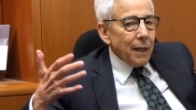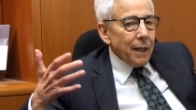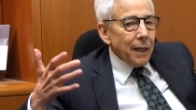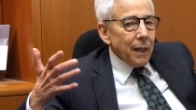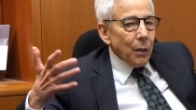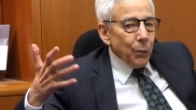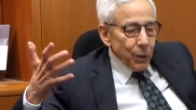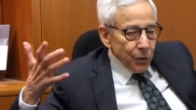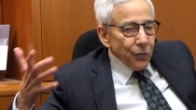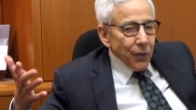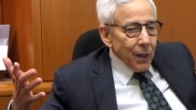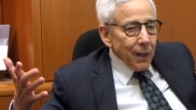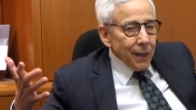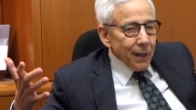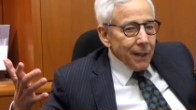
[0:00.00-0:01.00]
it was
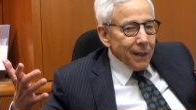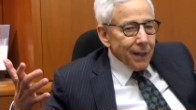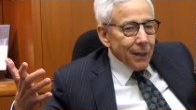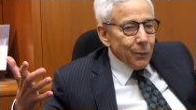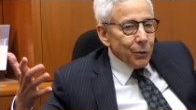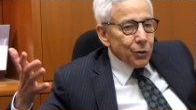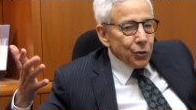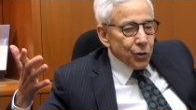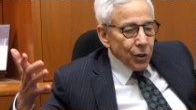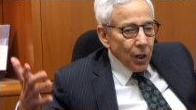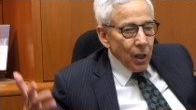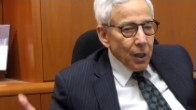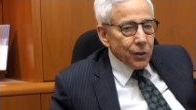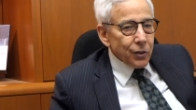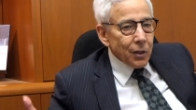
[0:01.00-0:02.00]
fun. It was
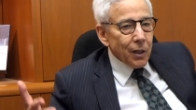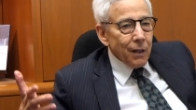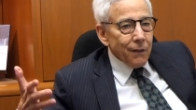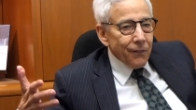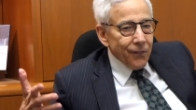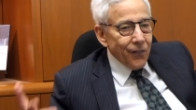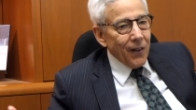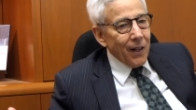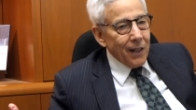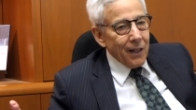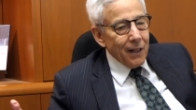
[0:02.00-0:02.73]
just fun.